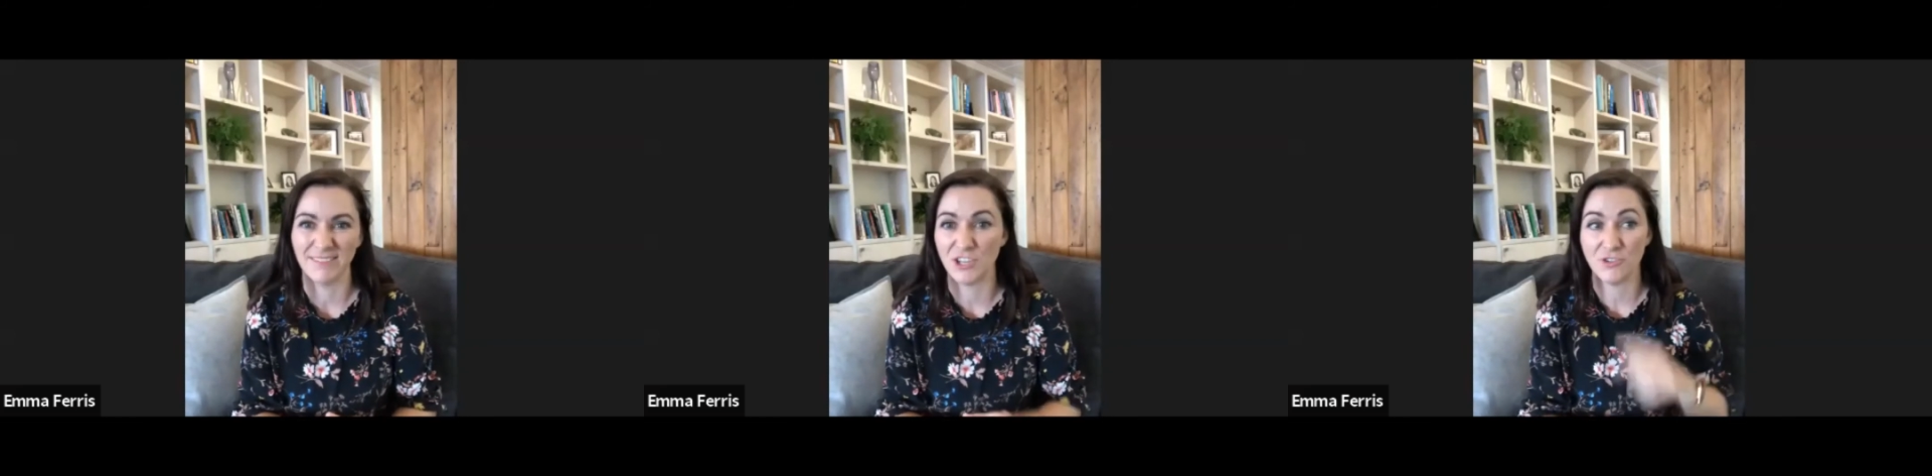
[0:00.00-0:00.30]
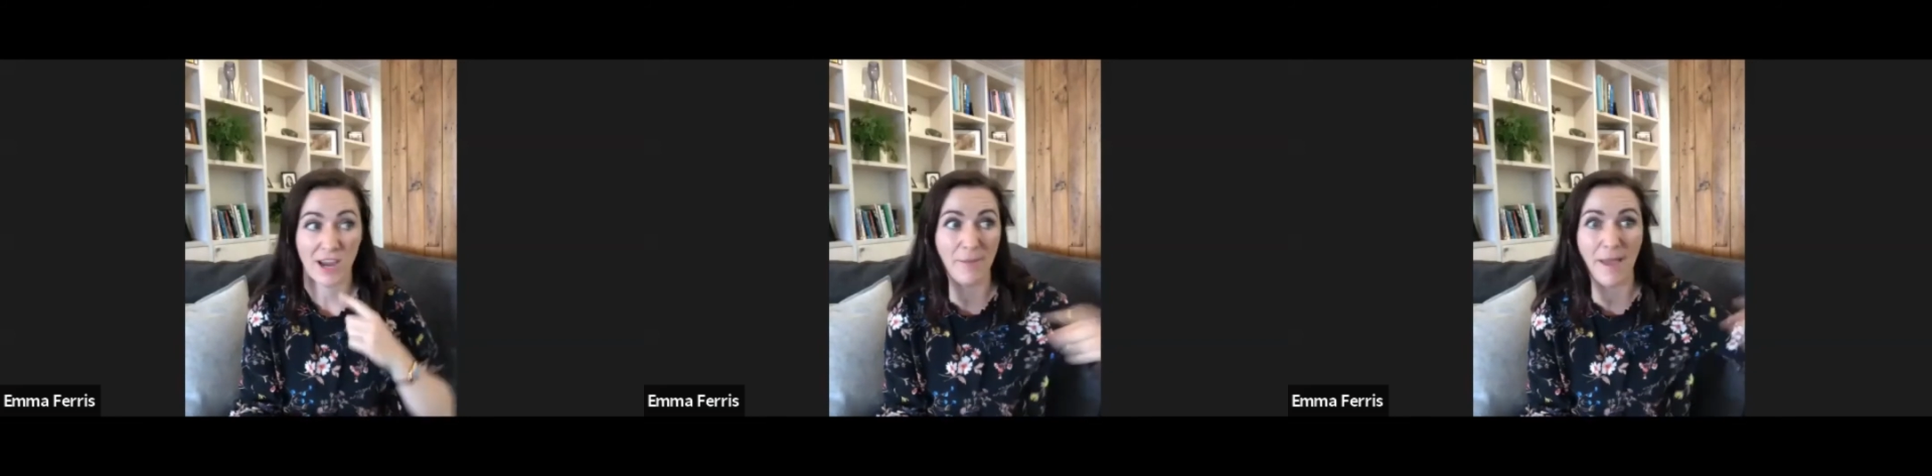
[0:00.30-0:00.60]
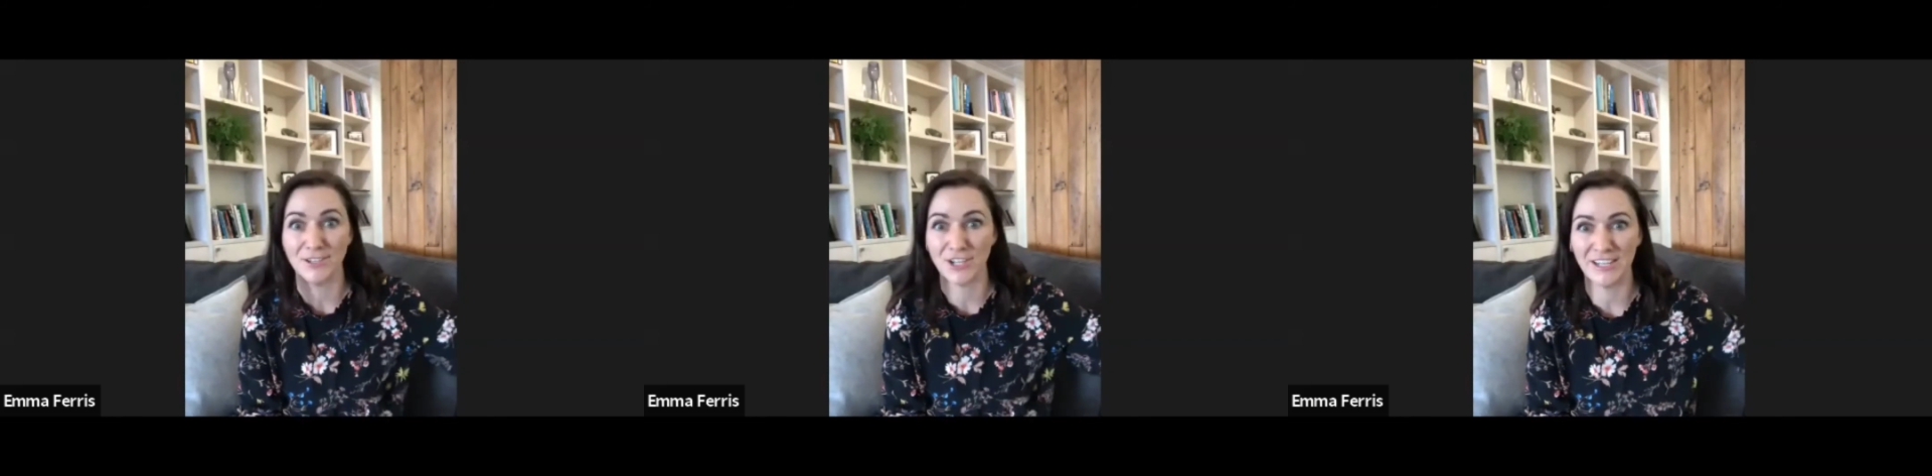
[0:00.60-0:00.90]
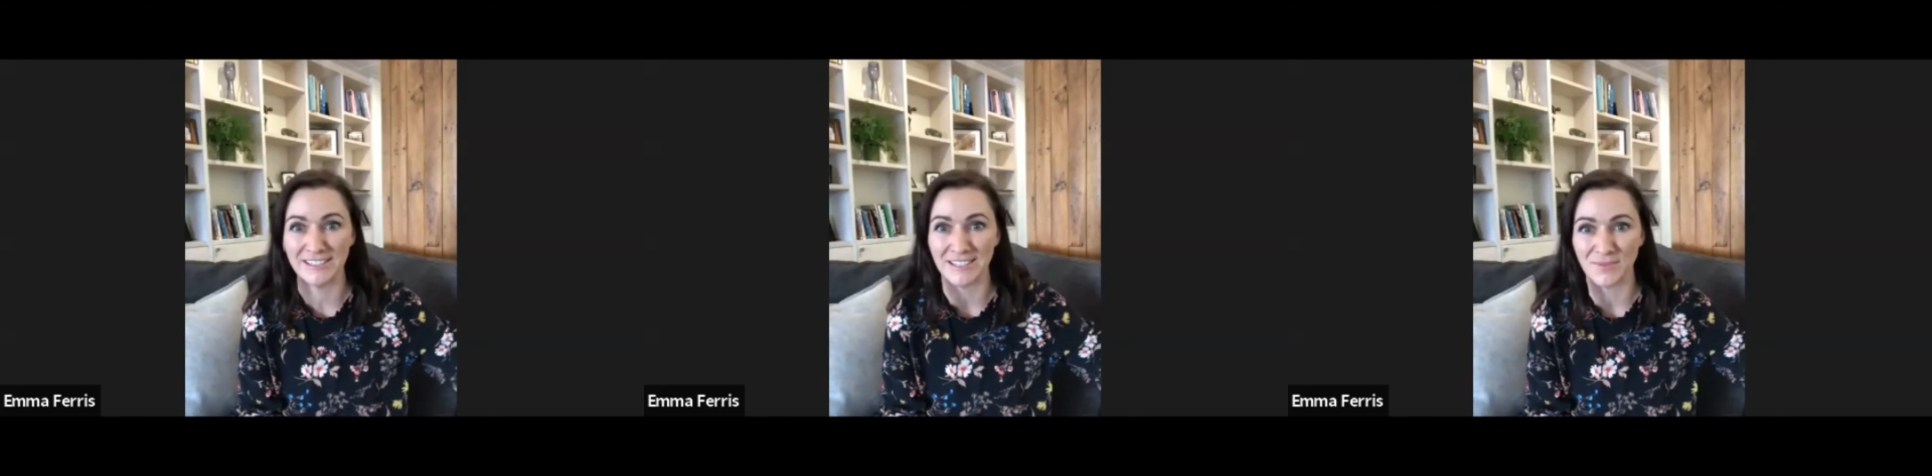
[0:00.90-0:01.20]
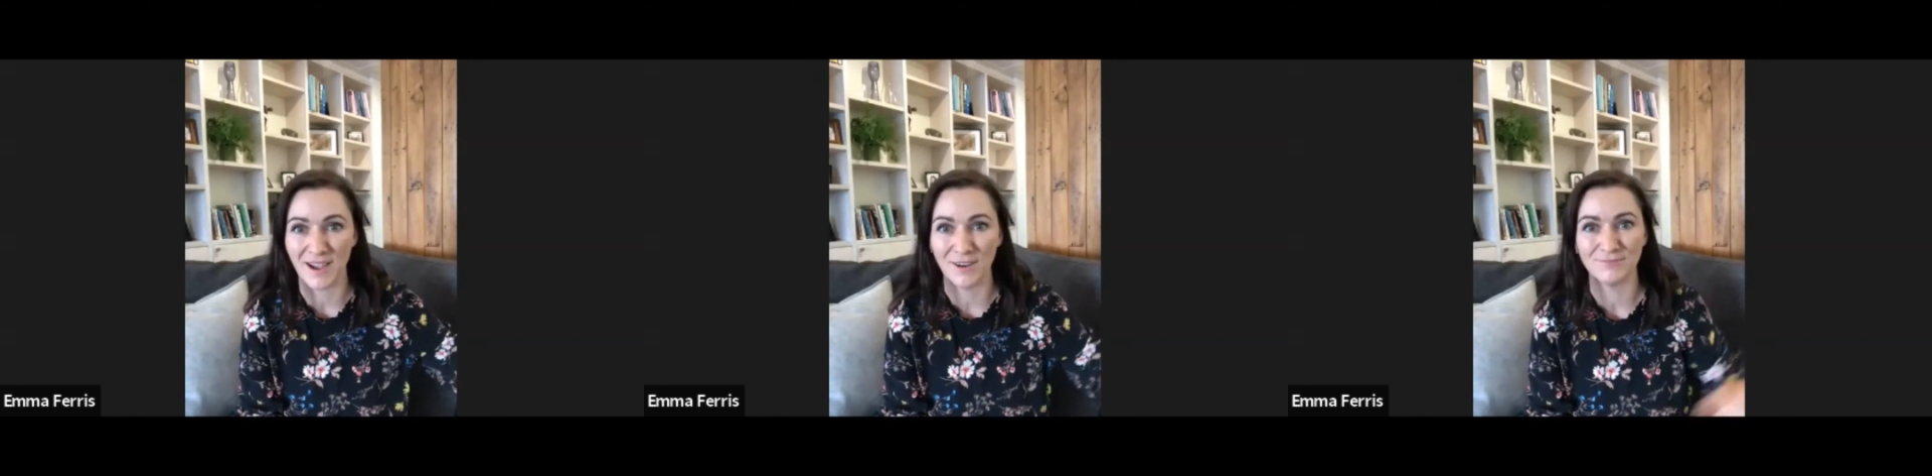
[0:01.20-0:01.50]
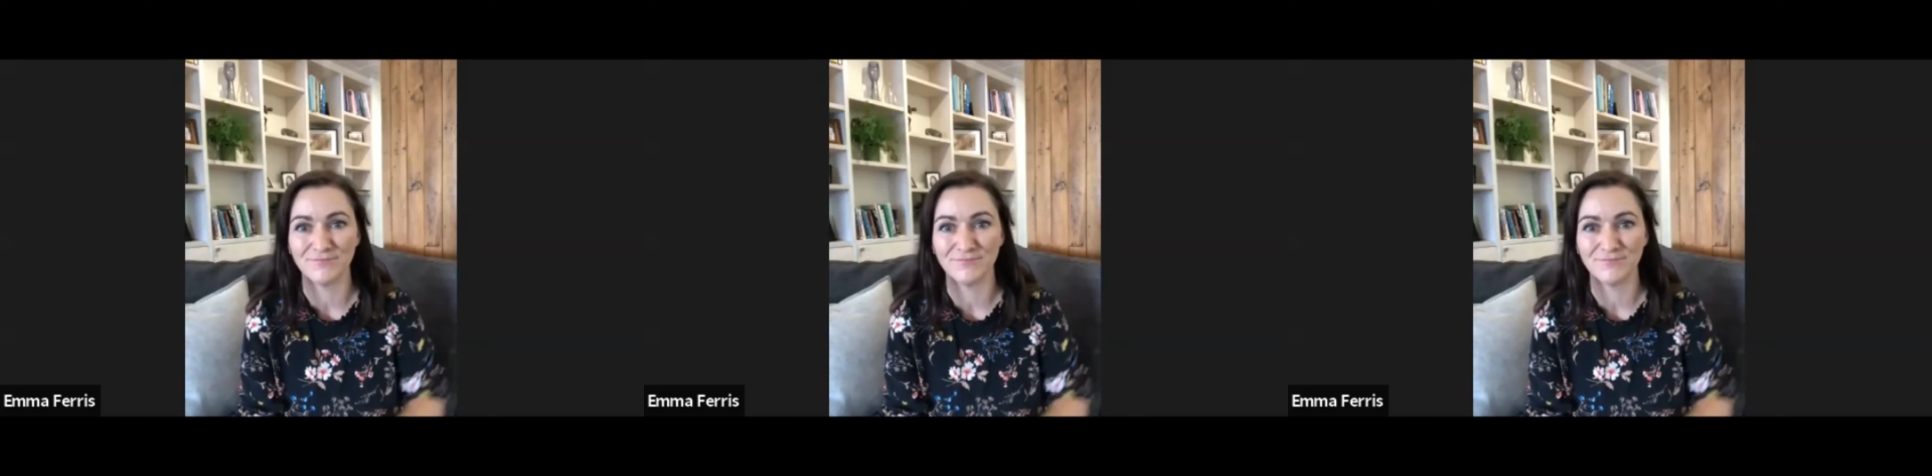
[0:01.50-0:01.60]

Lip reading: And TrackMan changes as well.